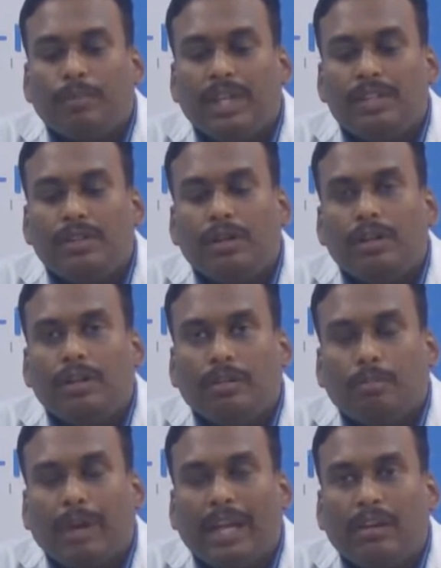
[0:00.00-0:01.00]
based
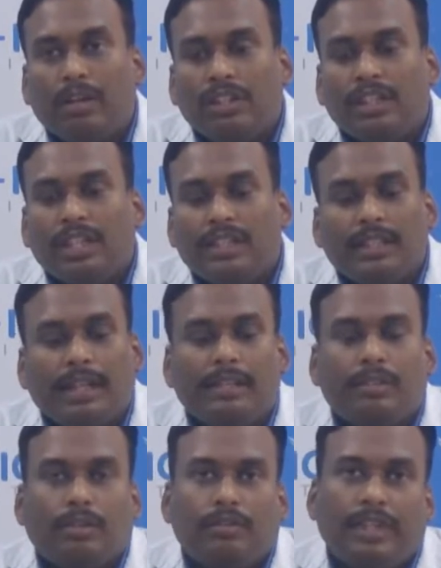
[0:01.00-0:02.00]
on biological
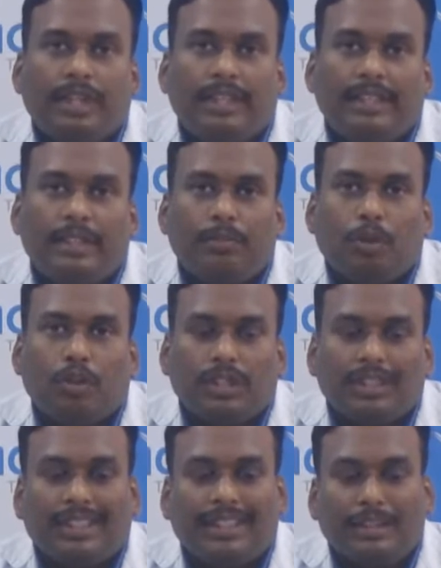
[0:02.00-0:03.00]
signs of the disease
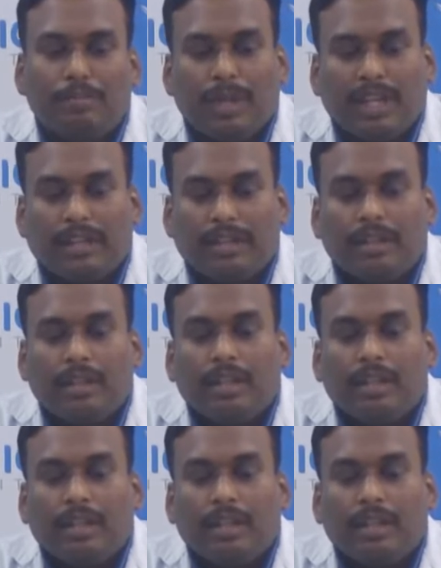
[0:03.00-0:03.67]
process in the brain.